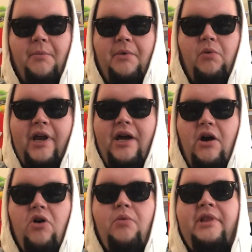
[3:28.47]
When I
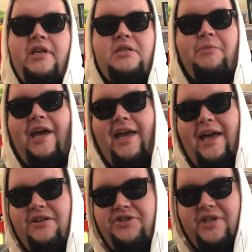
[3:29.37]
open this, my
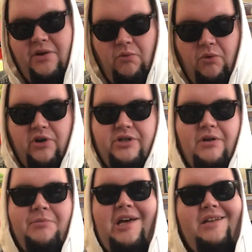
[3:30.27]
hands just get worse, so
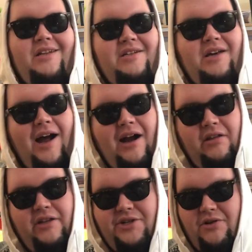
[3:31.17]
I'm not
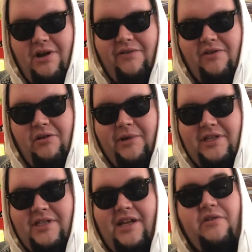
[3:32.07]
entirely sure how I feel about
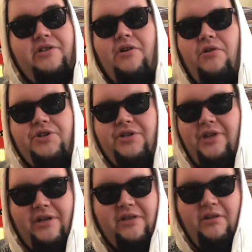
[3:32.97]
this. I know this card's just
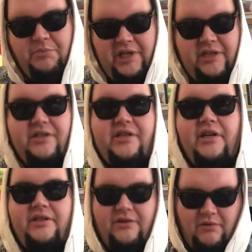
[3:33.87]
like the bee's
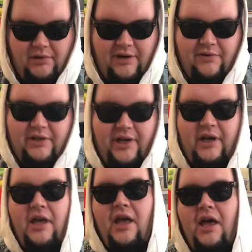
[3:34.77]
tits or whatever the deck.
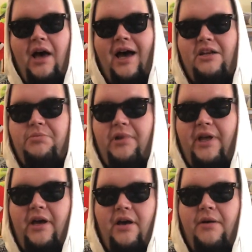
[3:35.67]
I do play
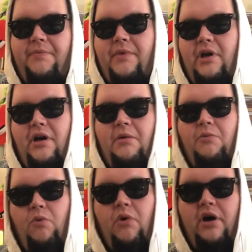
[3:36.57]

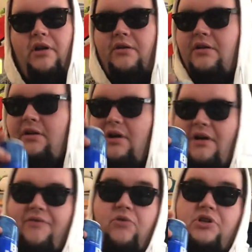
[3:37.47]
1
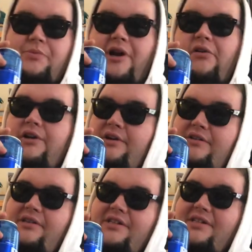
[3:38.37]
Foolish Burial Goods.
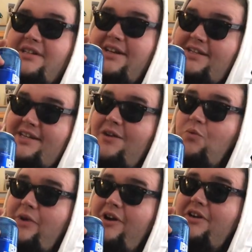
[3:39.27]
This is going to sound
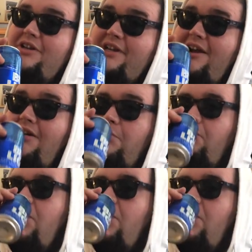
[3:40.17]
weird and terrible,